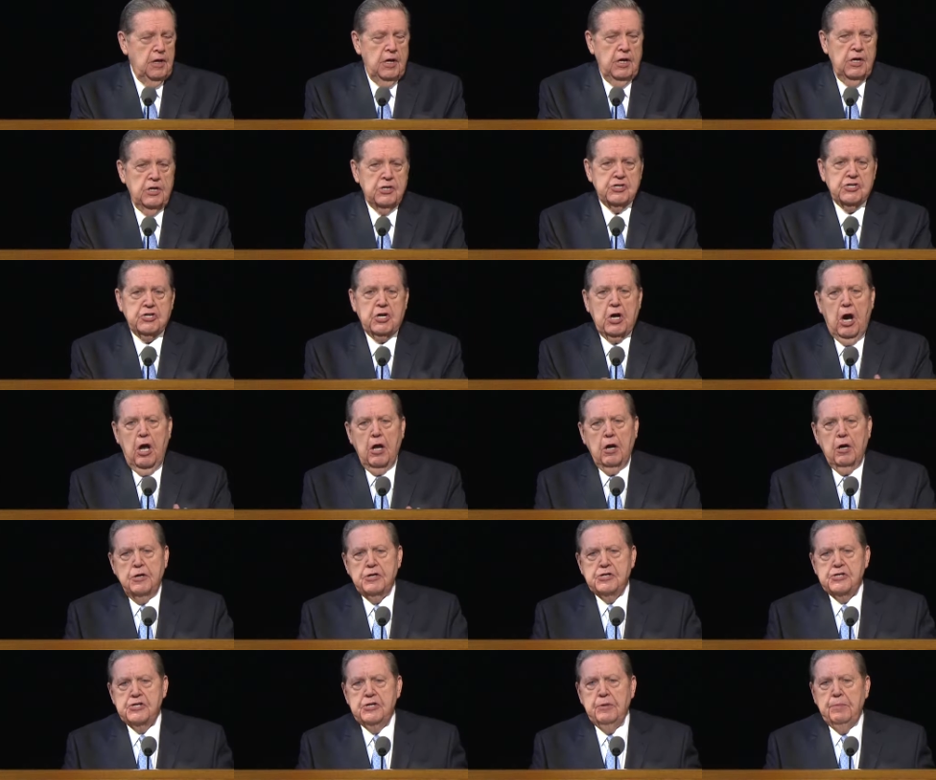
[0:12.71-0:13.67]

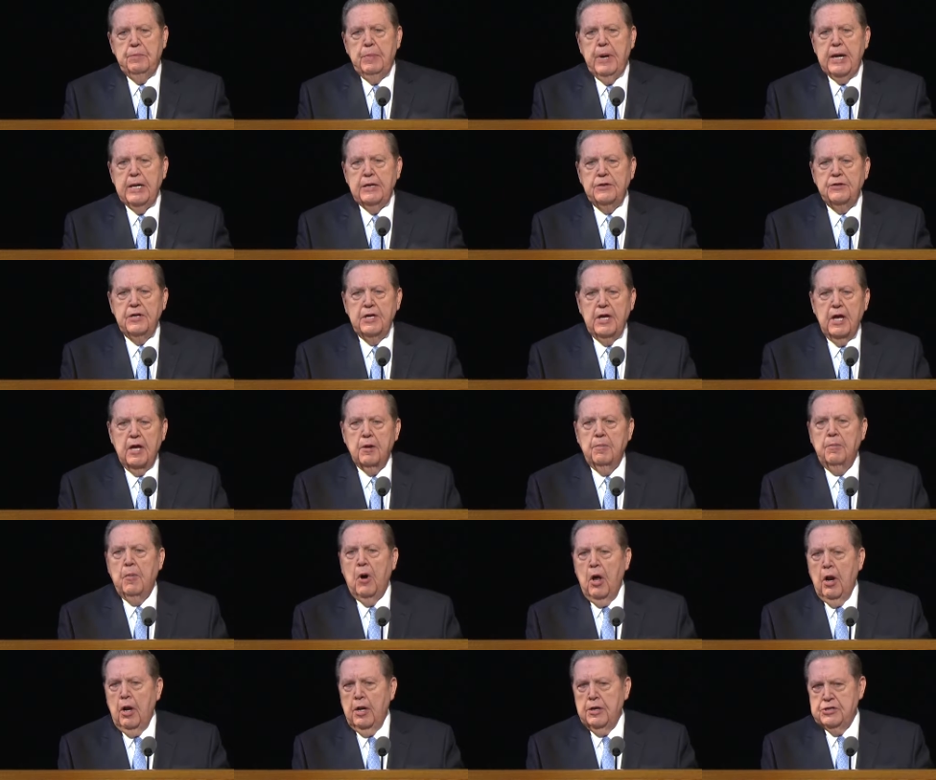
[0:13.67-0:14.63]
Scholars debate the
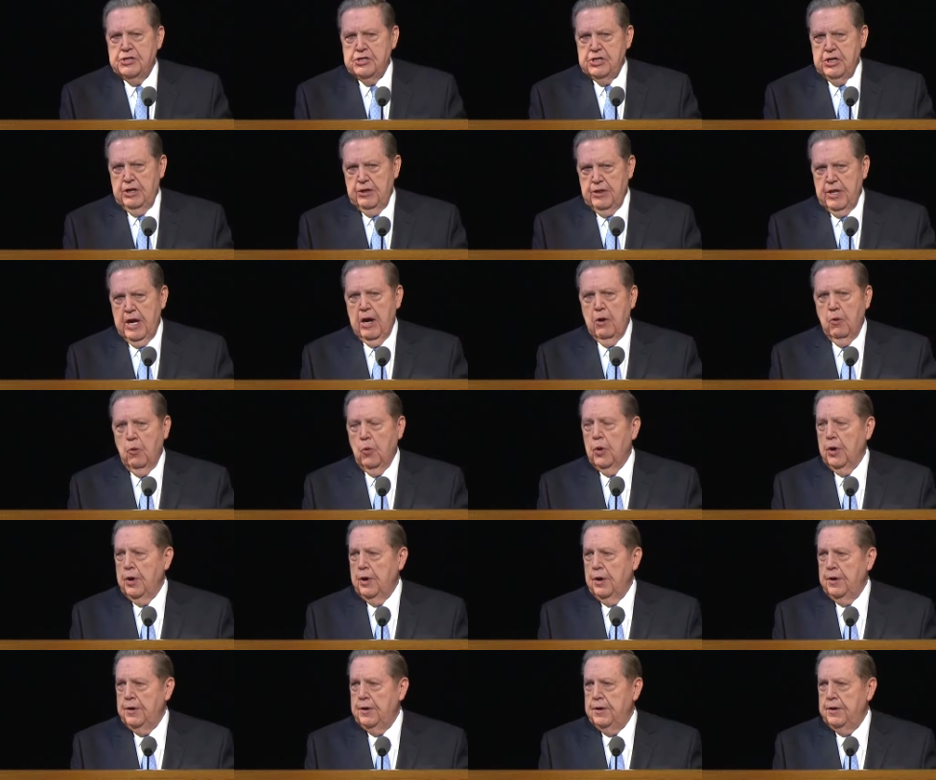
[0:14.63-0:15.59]
etymology of that
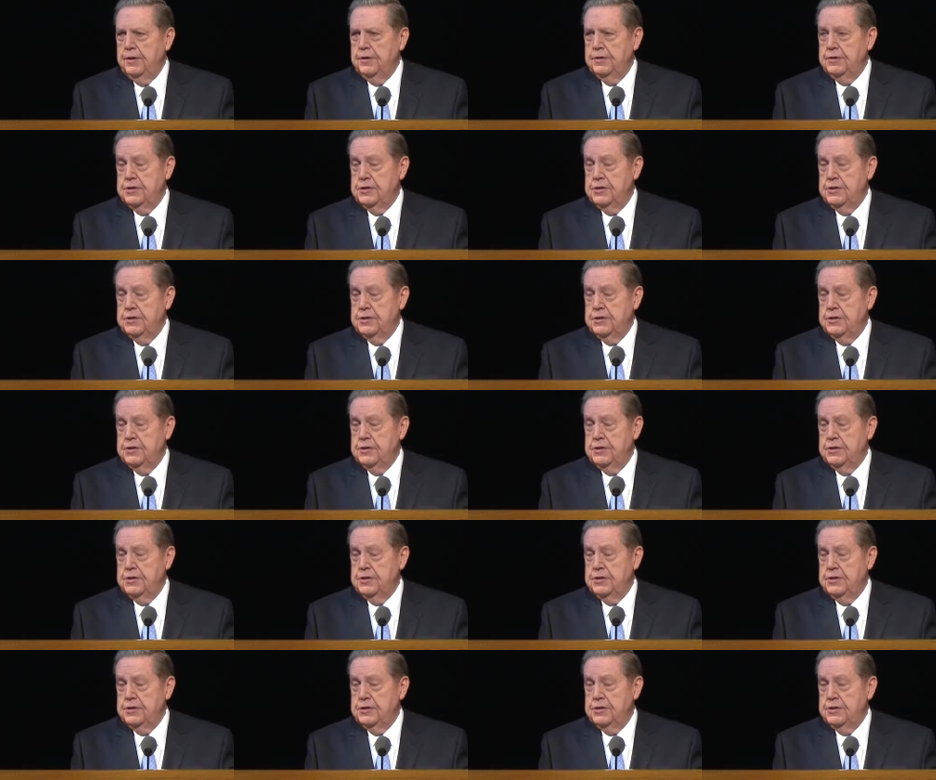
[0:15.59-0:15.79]
word,